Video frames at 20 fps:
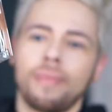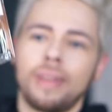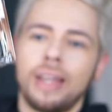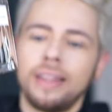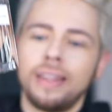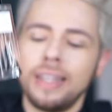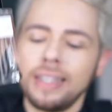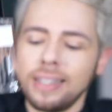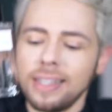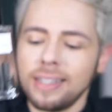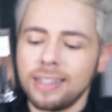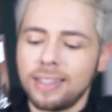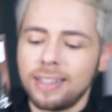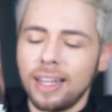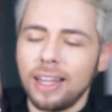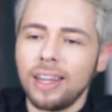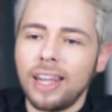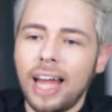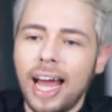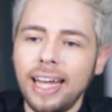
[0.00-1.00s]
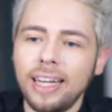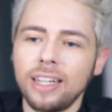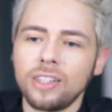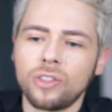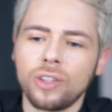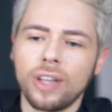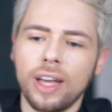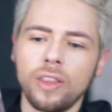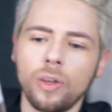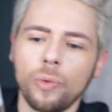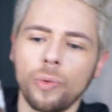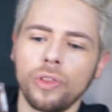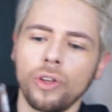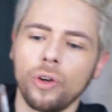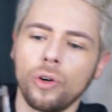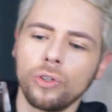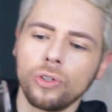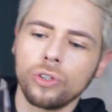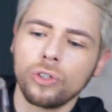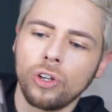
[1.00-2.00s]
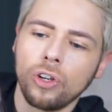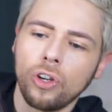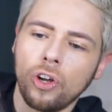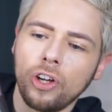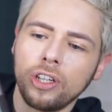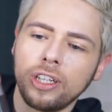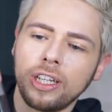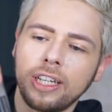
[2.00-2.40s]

This is the lightest, together with the Eau de Cologne,